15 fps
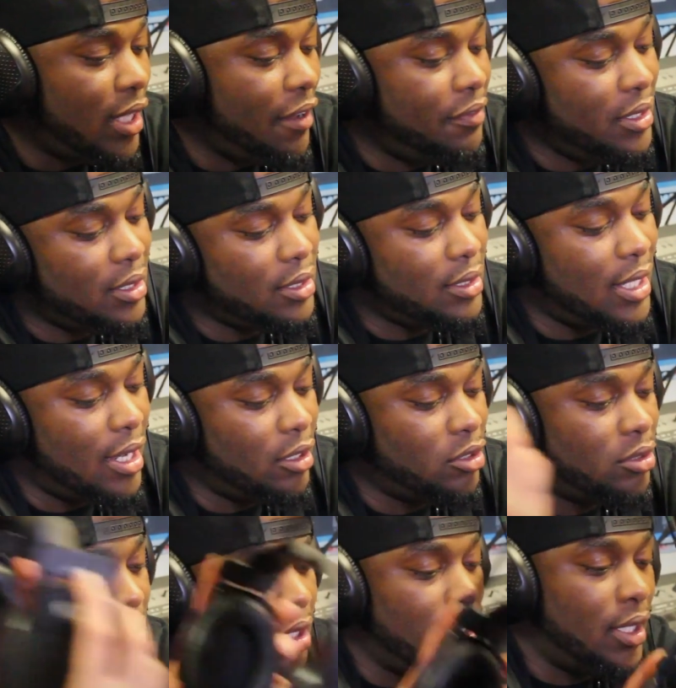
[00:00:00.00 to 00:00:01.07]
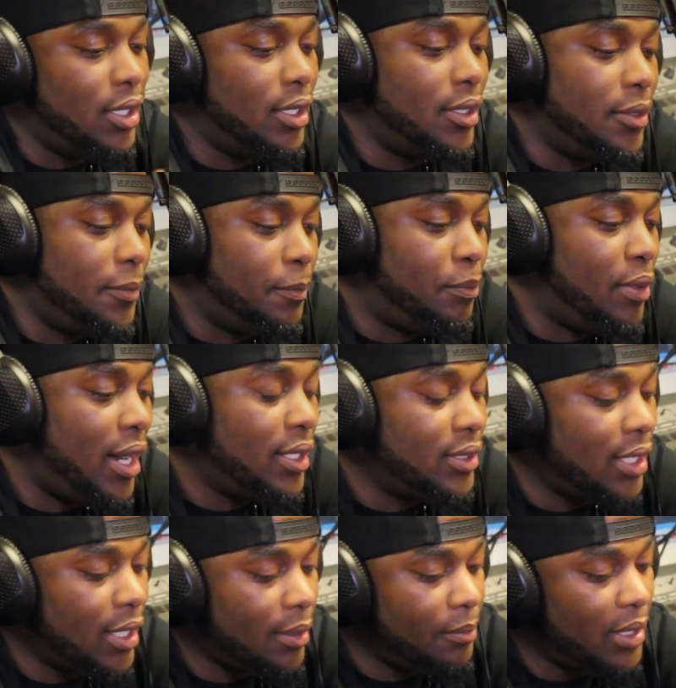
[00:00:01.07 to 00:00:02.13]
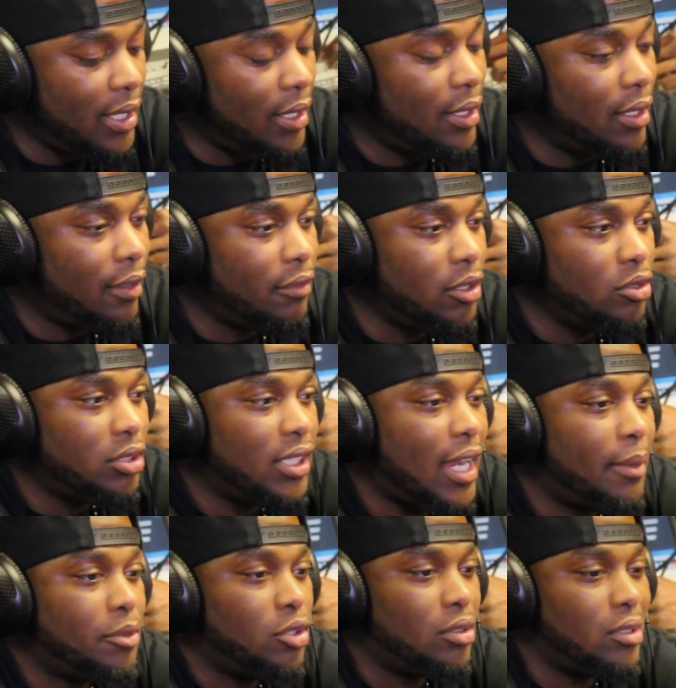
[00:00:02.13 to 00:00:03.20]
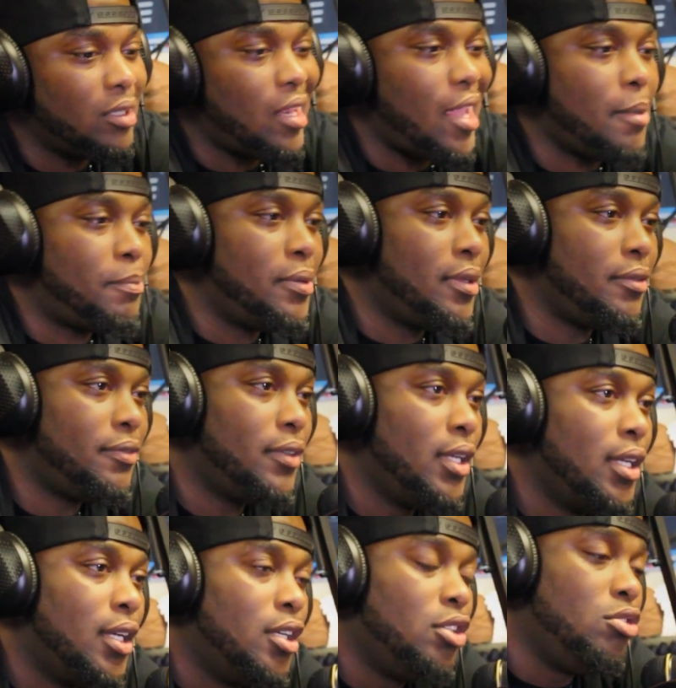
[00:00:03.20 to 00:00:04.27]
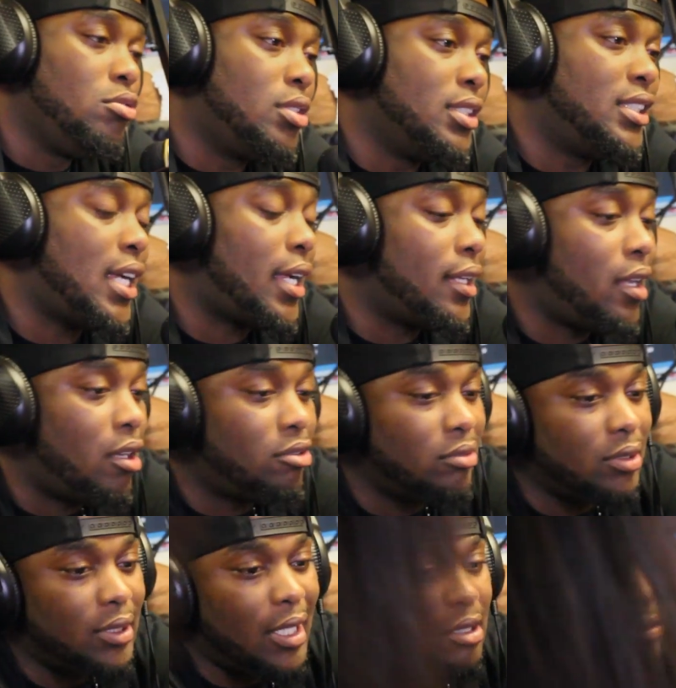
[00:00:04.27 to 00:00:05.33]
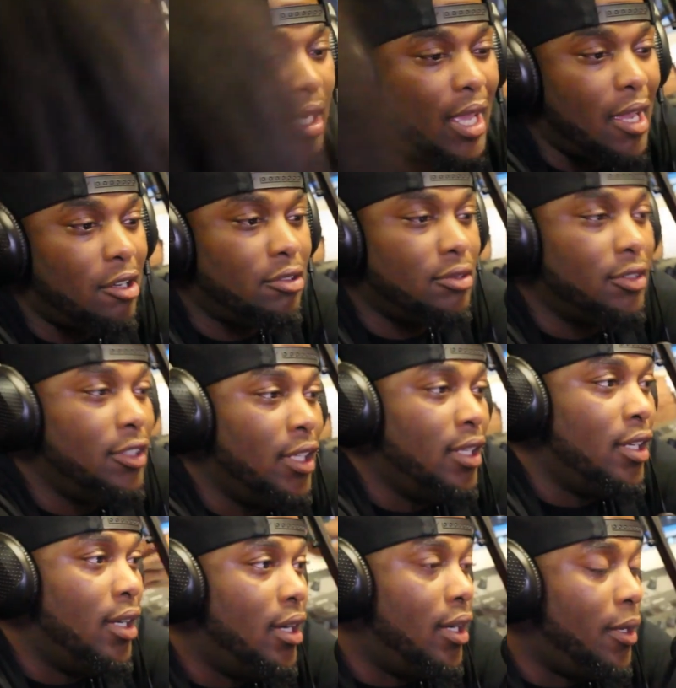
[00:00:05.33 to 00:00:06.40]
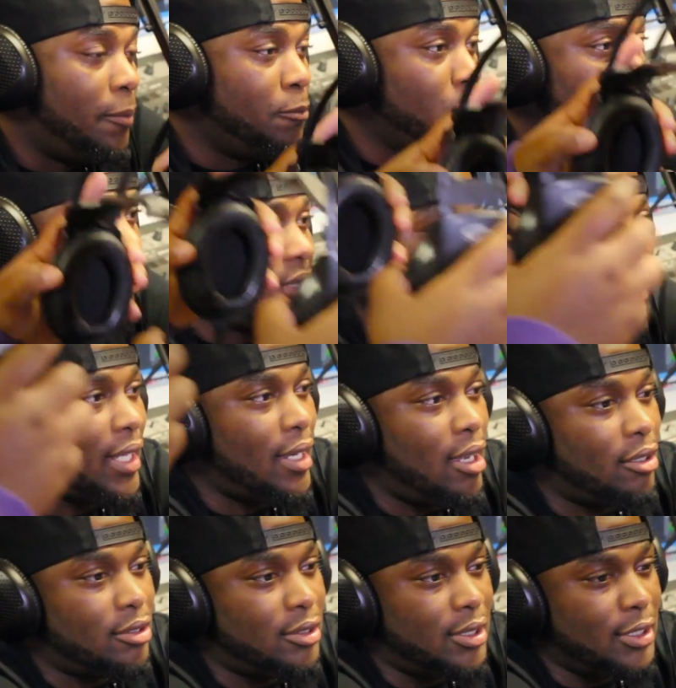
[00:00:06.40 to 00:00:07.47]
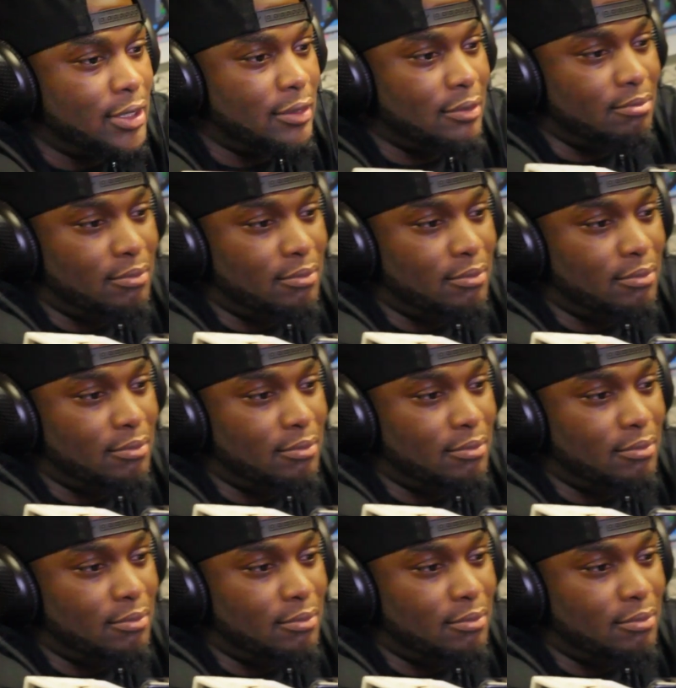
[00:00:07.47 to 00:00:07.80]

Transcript: definitely can download the project, Beginning of a New Chapter on Dat Piff. You can check it out on SoundCloud. You can check it out on